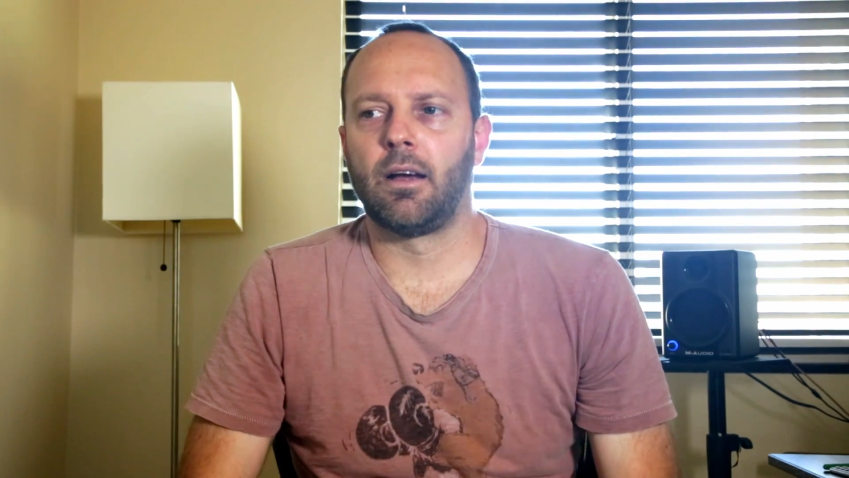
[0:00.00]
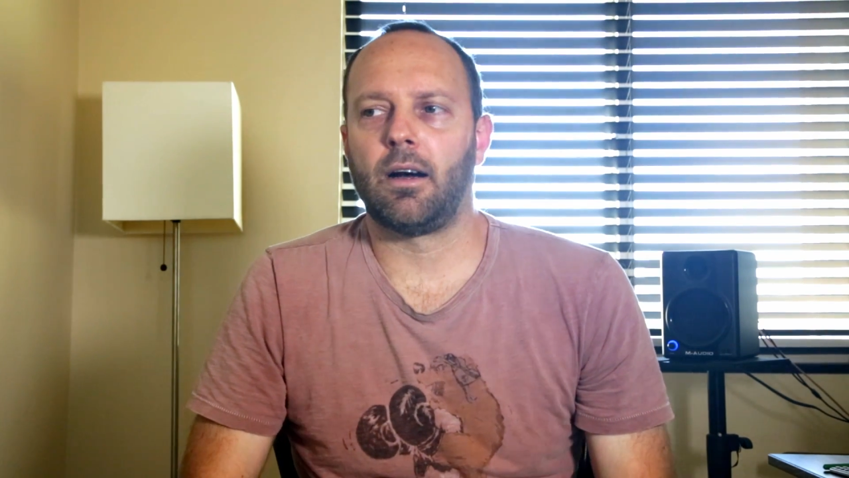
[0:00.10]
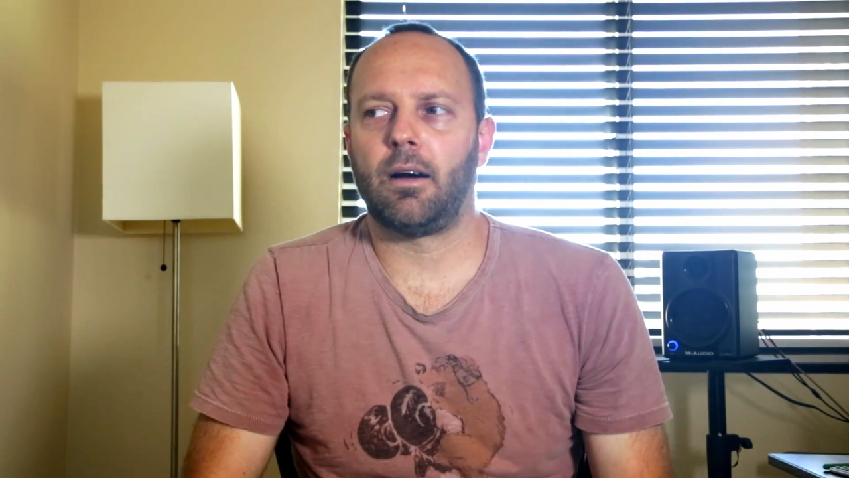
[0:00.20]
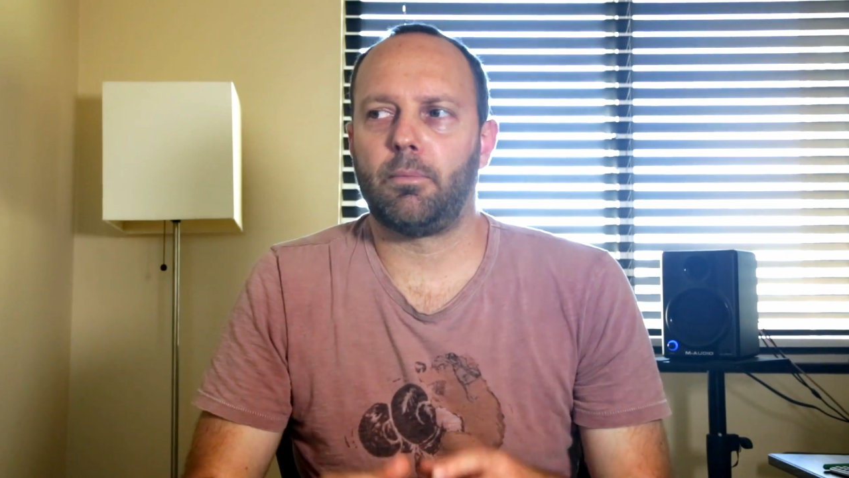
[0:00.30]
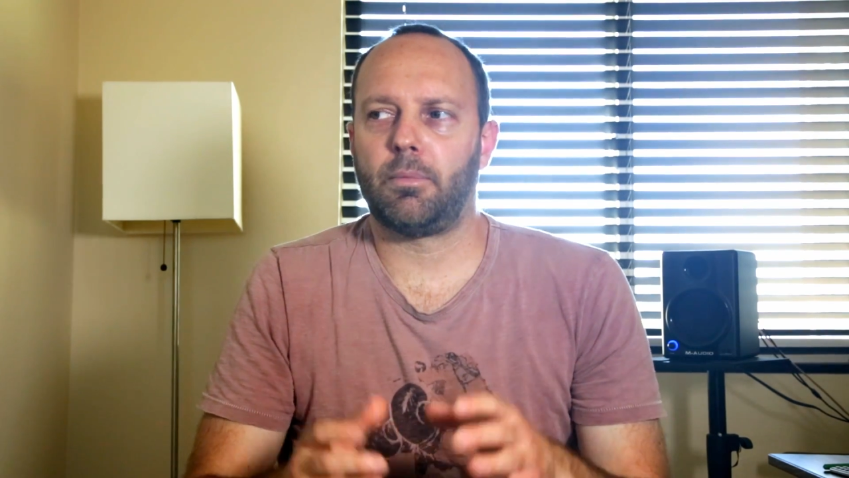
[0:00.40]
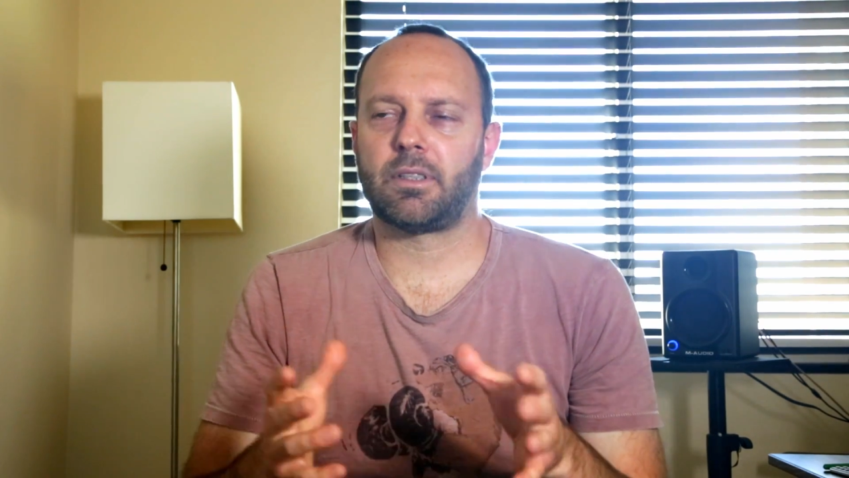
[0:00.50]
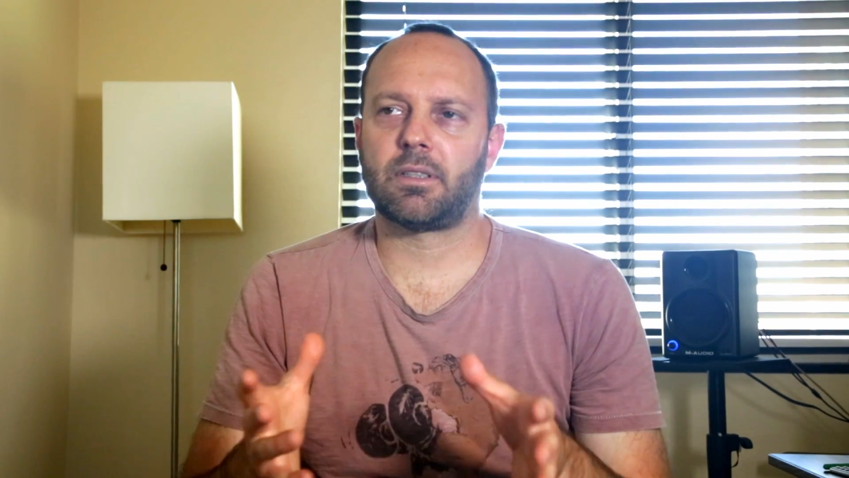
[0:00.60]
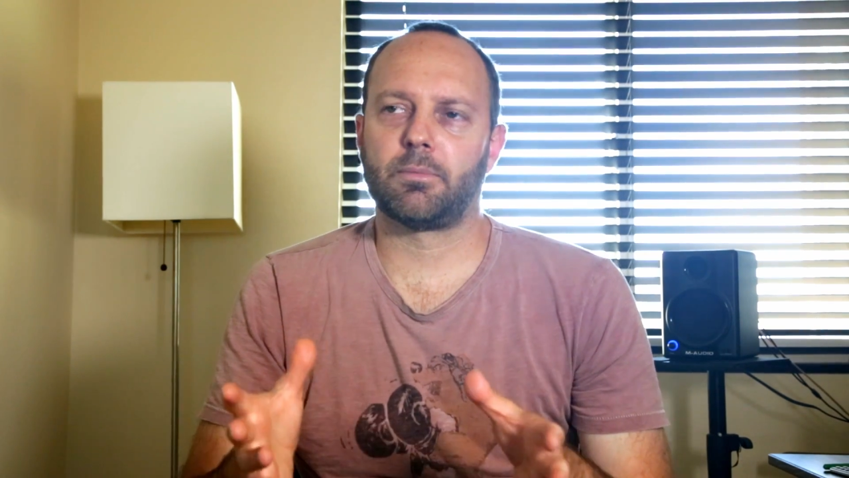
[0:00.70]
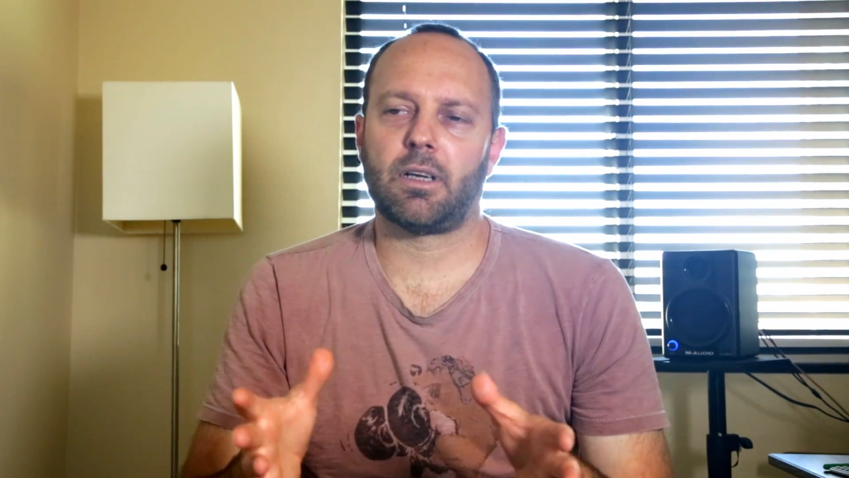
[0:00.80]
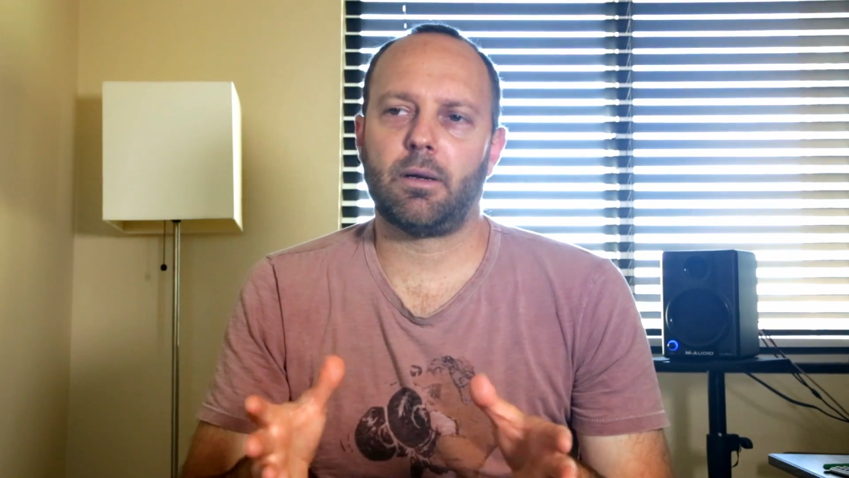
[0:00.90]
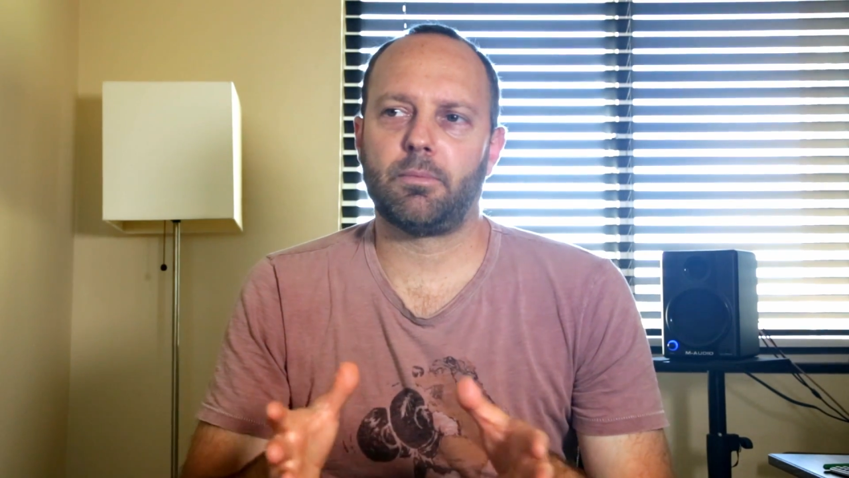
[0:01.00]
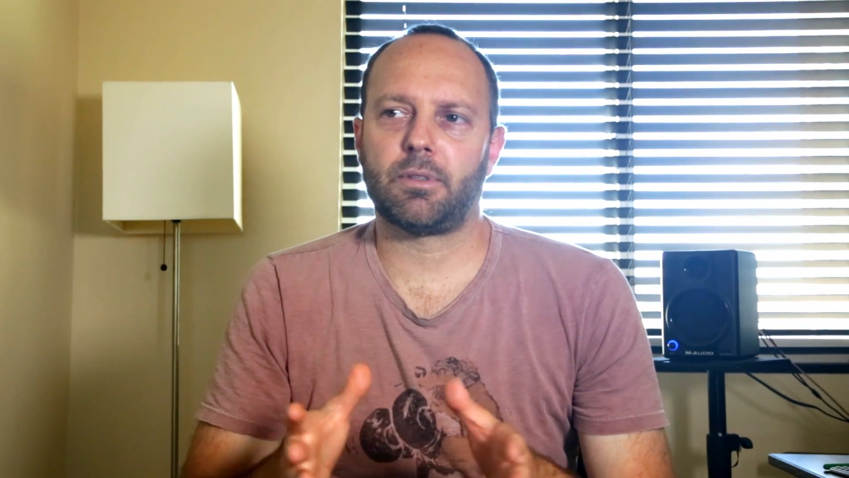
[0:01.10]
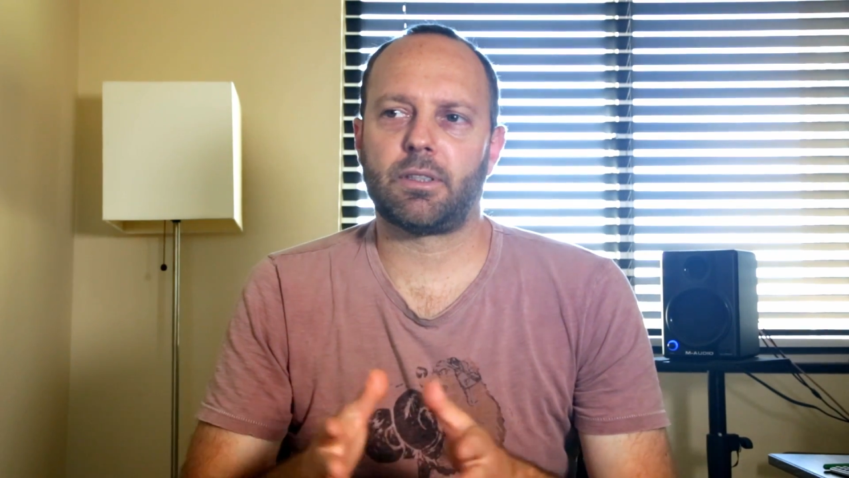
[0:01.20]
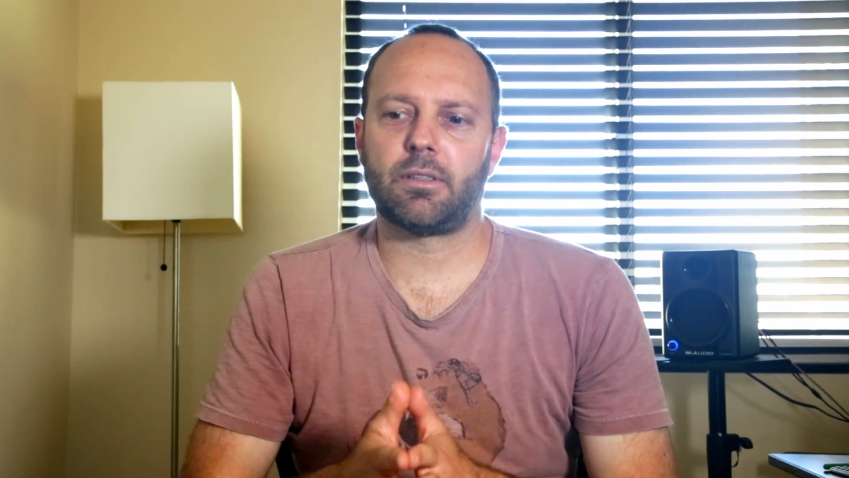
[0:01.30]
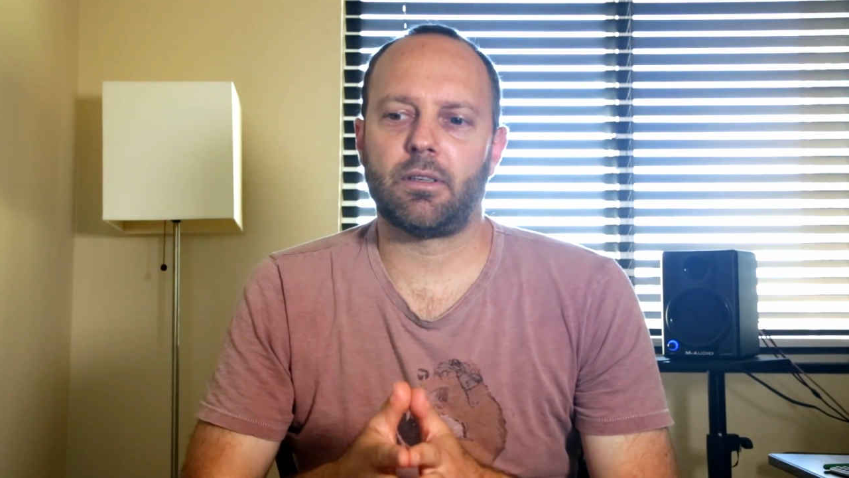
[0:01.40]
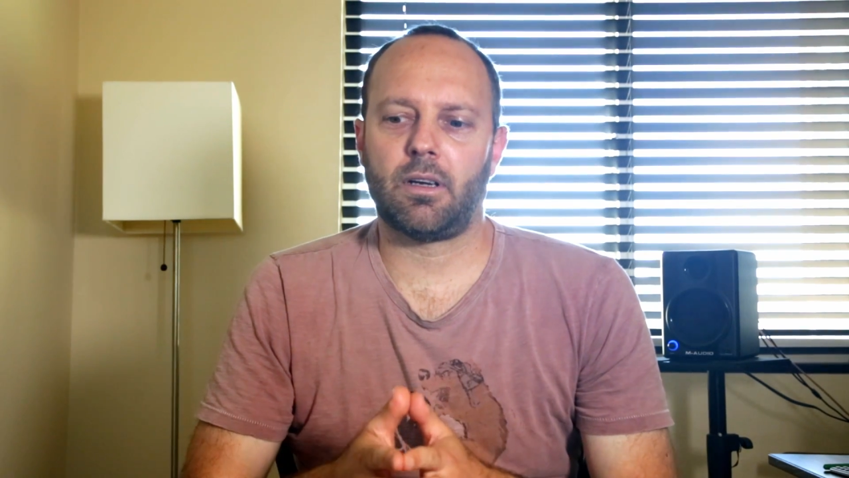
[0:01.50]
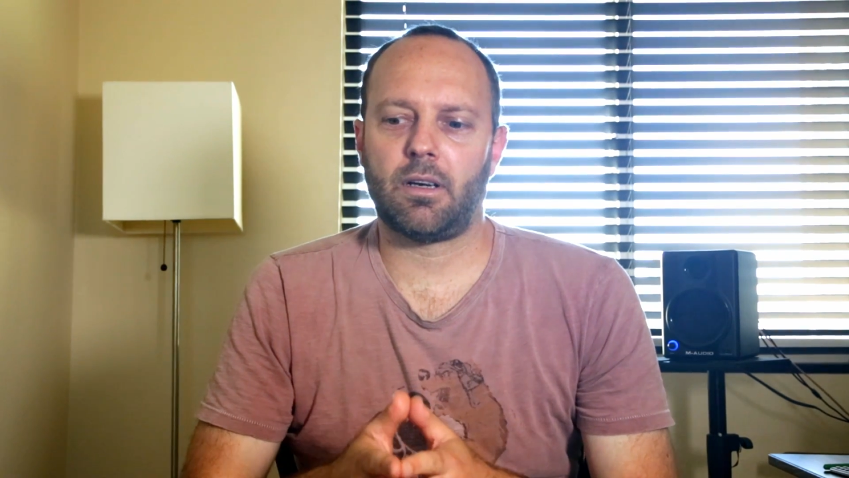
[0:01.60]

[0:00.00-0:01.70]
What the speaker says: But sometimes